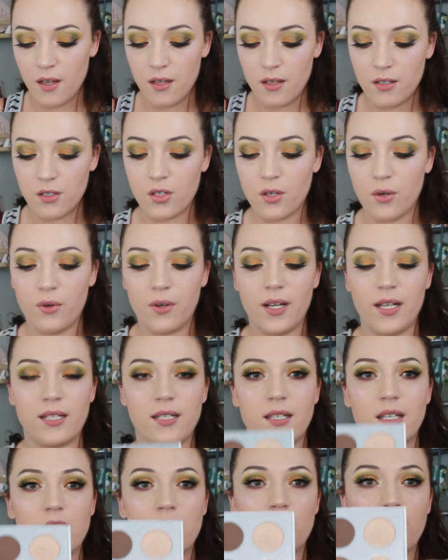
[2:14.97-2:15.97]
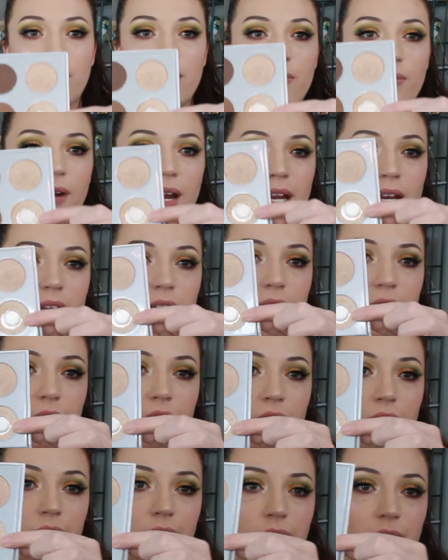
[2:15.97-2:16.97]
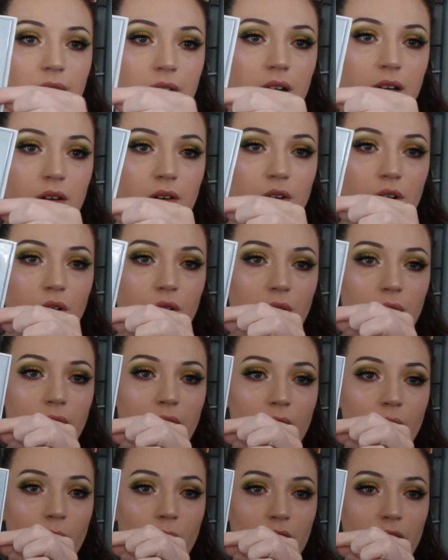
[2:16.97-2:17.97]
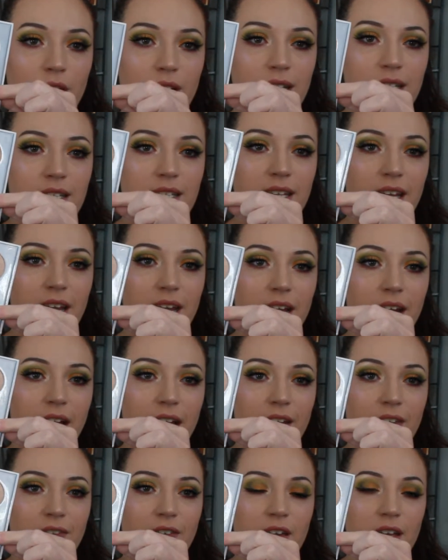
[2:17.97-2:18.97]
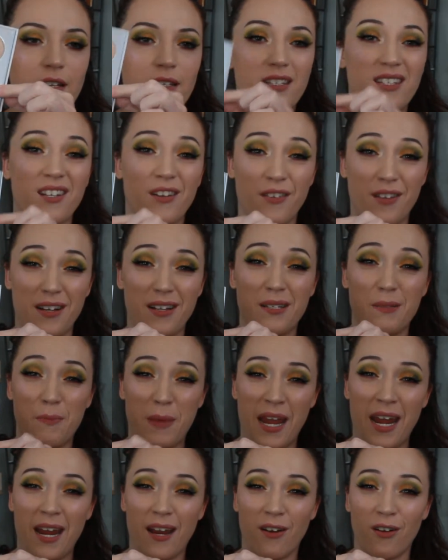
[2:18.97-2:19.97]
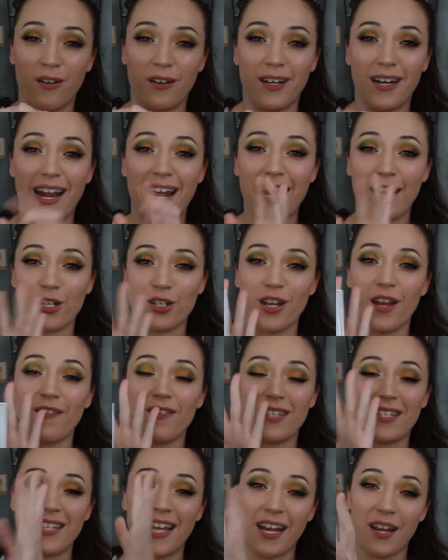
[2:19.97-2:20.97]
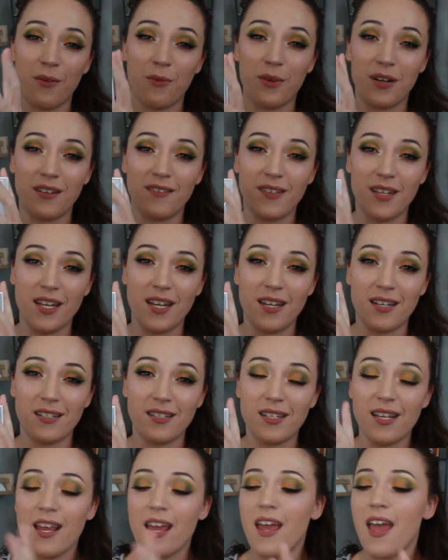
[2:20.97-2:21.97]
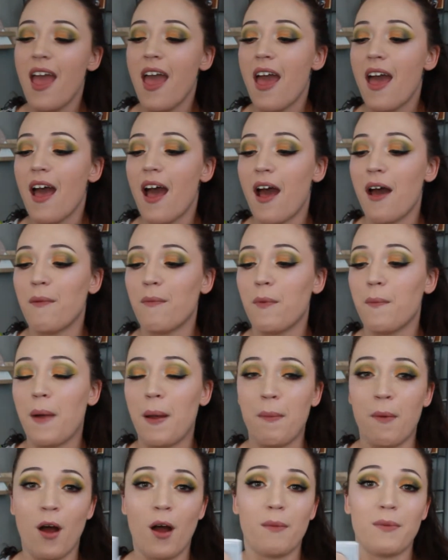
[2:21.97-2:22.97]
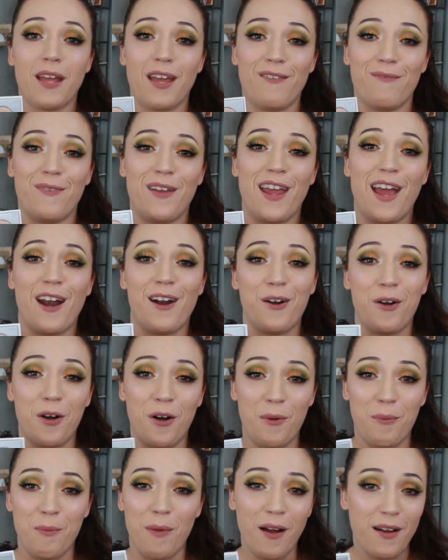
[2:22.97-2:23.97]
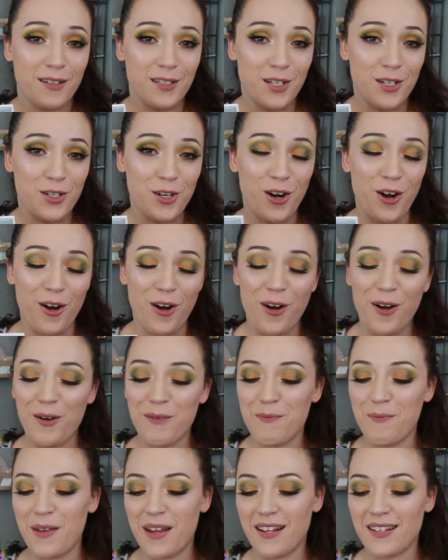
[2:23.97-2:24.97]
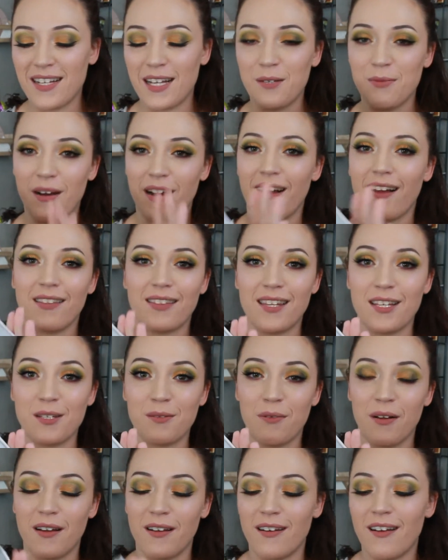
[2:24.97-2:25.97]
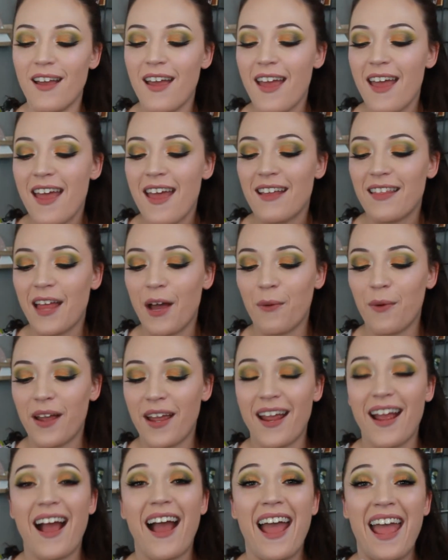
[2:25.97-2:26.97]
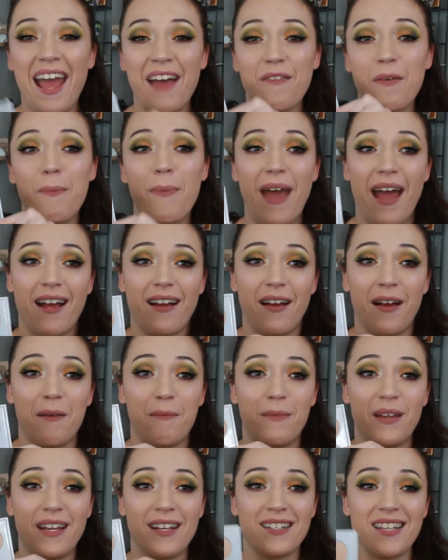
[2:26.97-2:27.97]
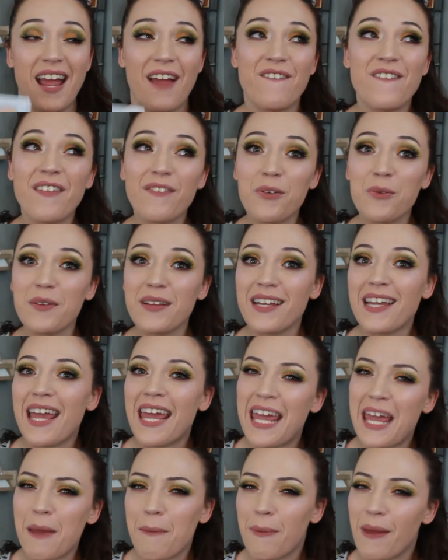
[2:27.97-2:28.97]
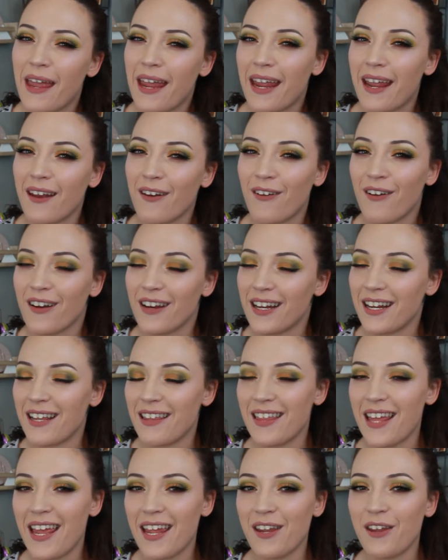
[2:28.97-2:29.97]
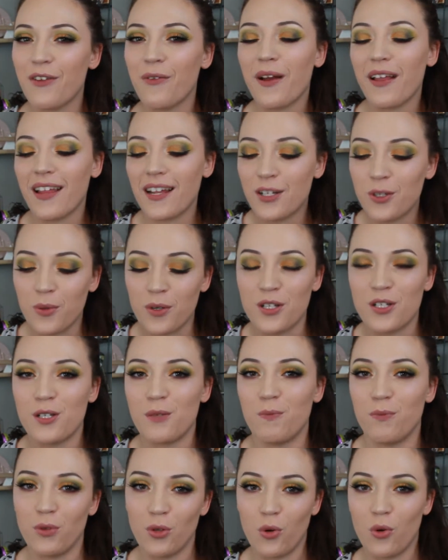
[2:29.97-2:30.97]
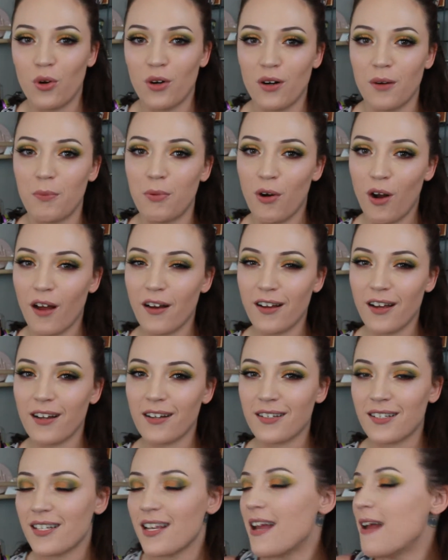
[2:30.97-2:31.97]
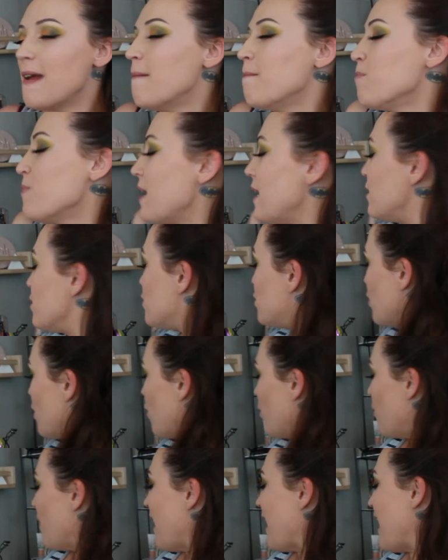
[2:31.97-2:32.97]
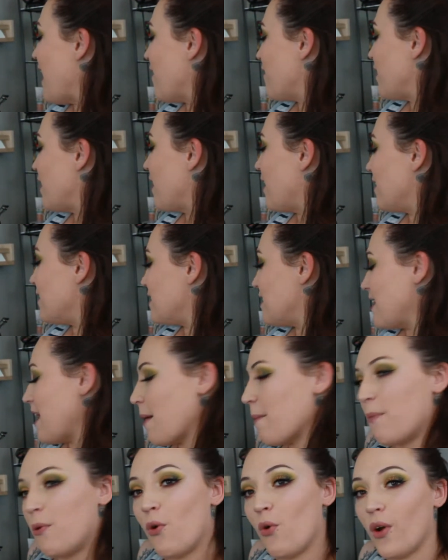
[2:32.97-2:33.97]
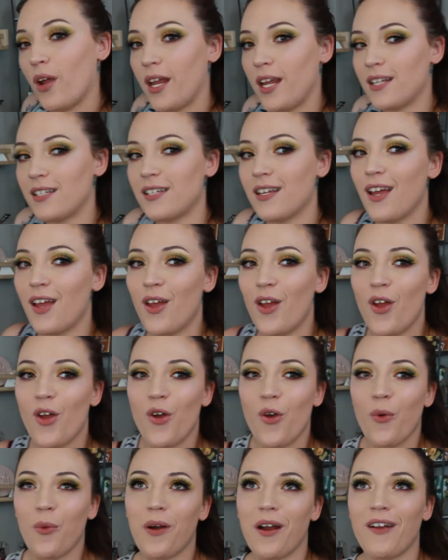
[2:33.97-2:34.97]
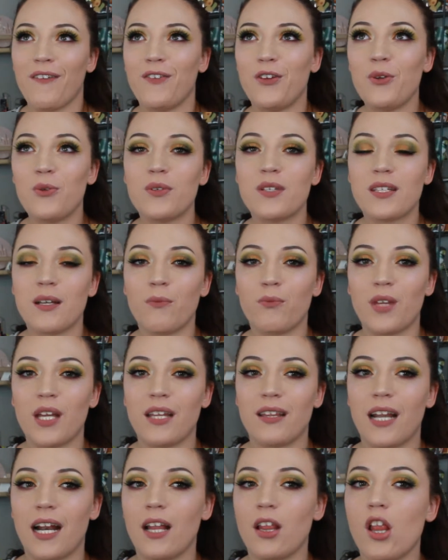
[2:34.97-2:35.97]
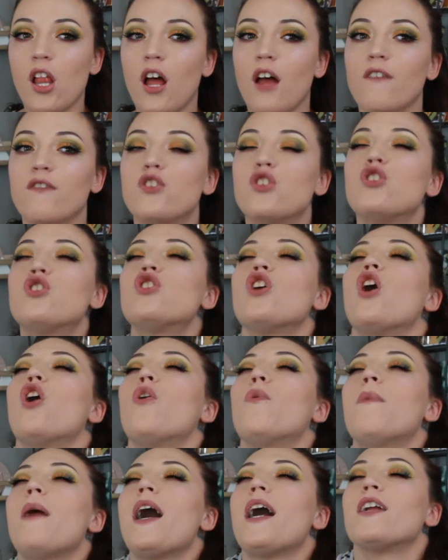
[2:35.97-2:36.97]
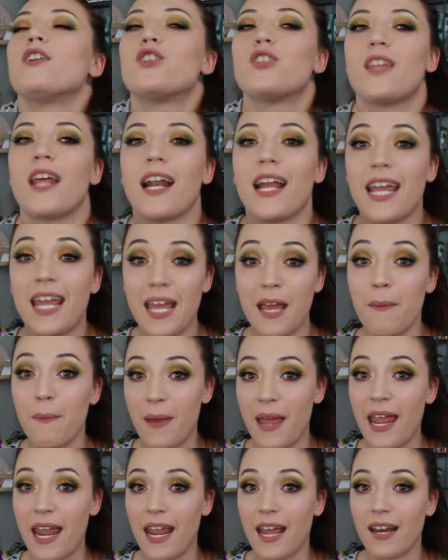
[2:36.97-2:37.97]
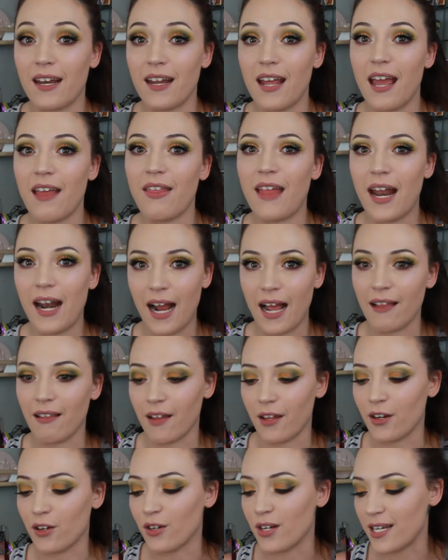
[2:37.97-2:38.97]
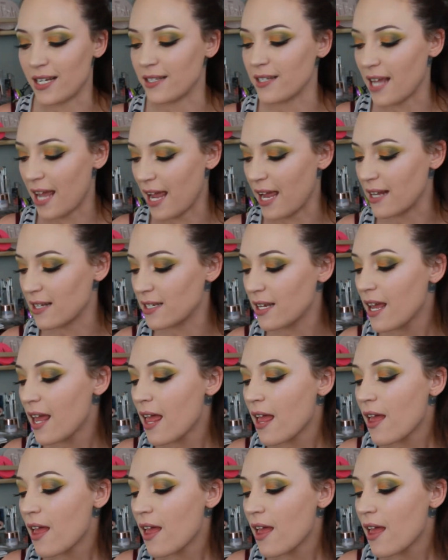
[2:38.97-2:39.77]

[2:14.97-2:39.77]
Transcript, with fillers: So it's this one right here. I don't know how well you can see it. I've hit serious pan on it. I actually have a second one of these. Um, my mom gave me out of her BoxyCharm because that's where I got this one. That way I have a backup because I've never really hit pan on anything. You know, I like to explore products. And so I haven't gotten to that point where I've used something that I love so much that I hit pan and that highlighter is it.